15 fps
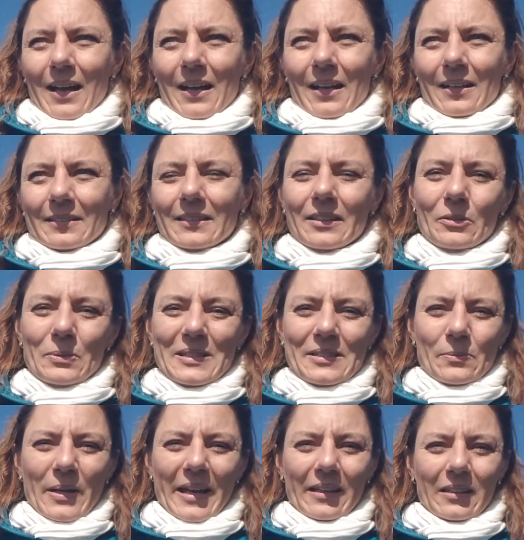Another
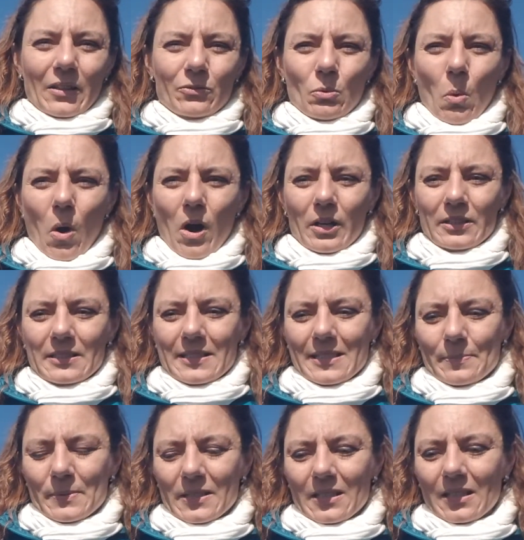reason why I love water
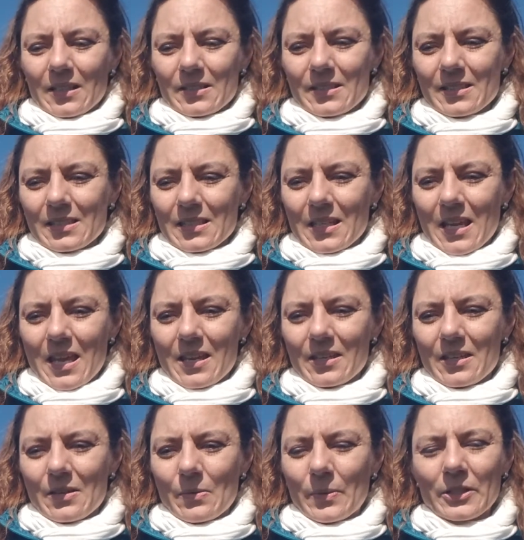is because
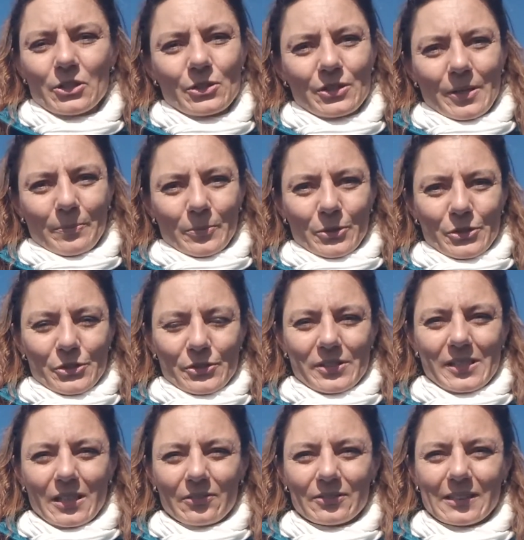when you submerge
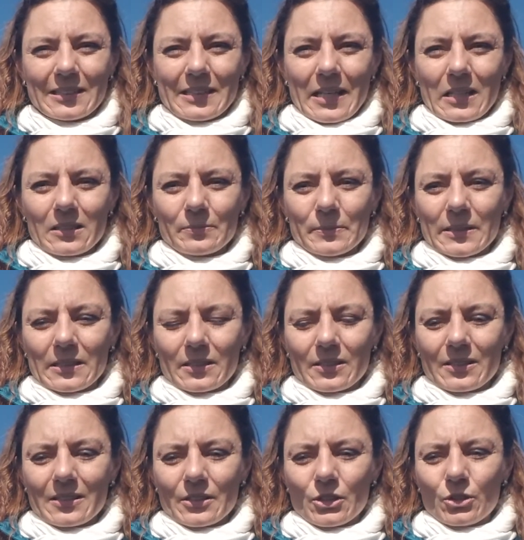yourself in that element,
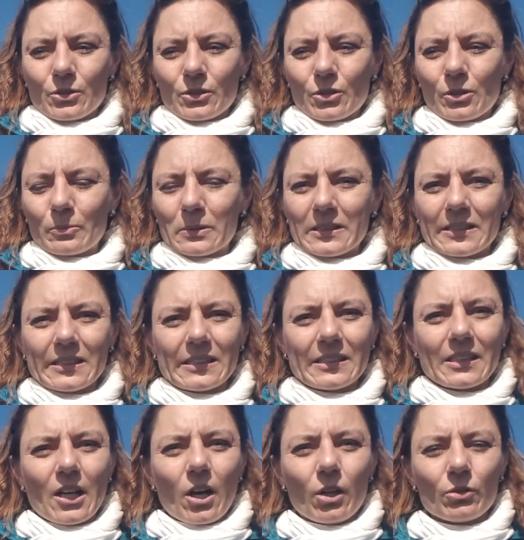you're completely
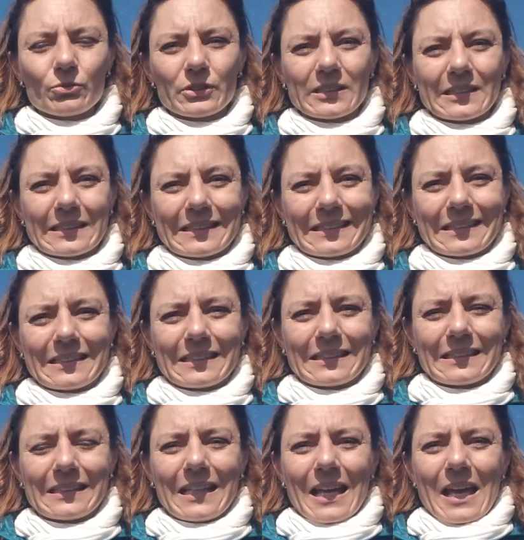engulfed in it.
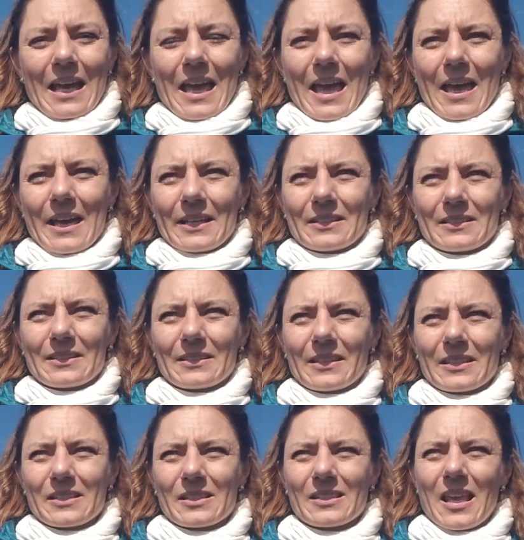And
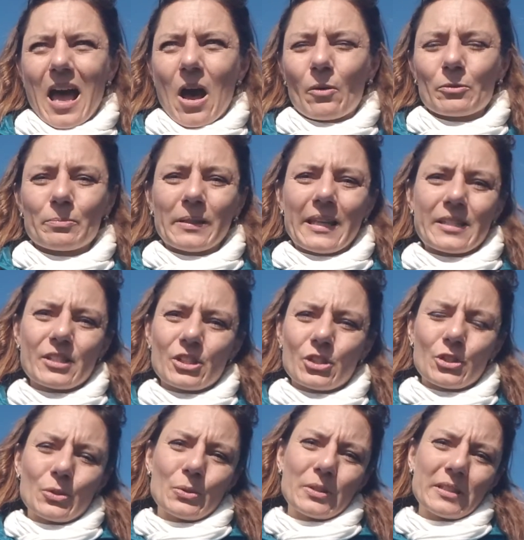that's how it plays
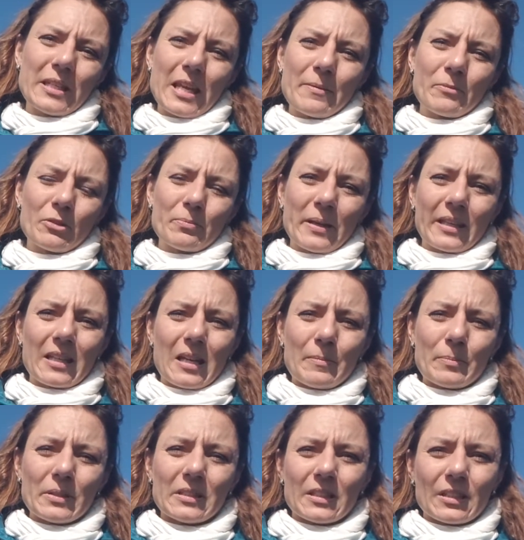into the name of my
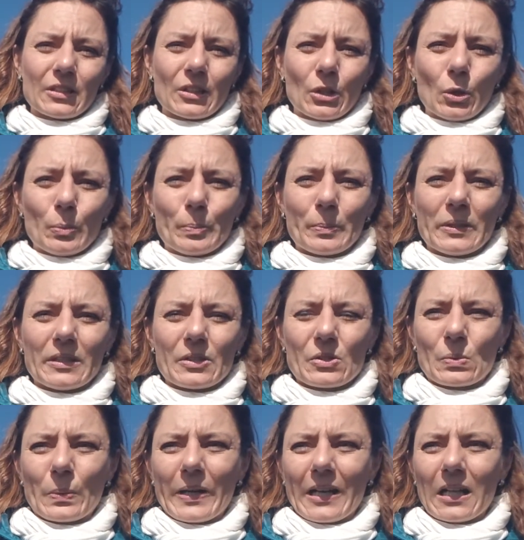company, and Globe Me as
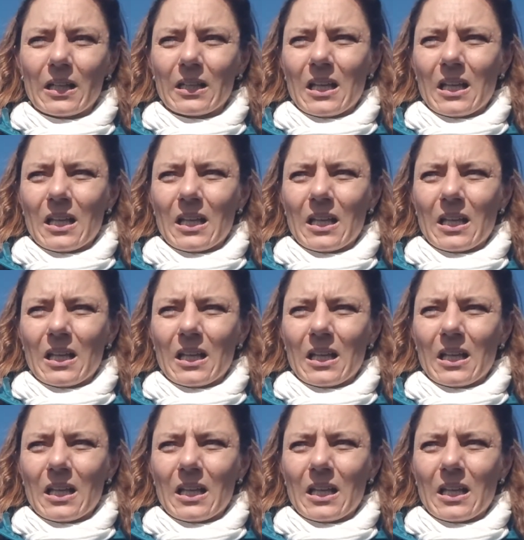well.